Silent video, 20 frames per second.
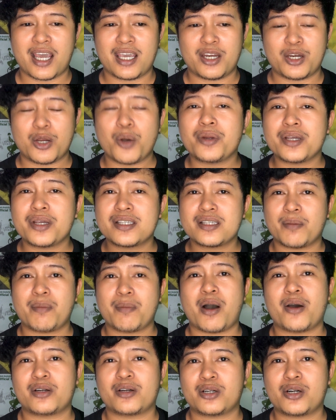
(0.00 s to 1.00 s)
noticed
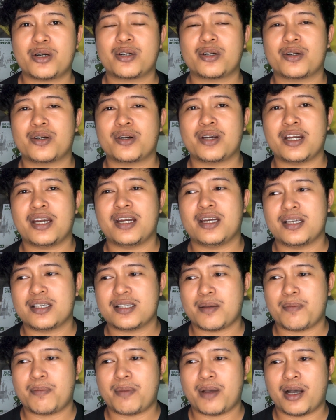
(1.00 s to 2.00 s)
about her
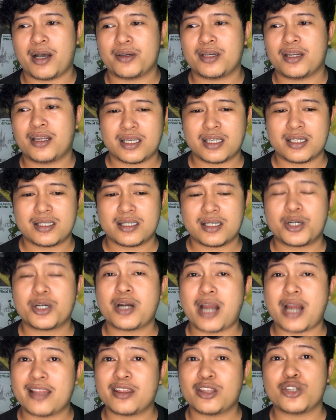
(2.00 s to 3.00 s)
is
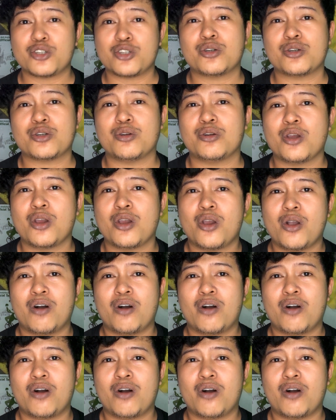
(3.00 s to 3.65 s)
her attitude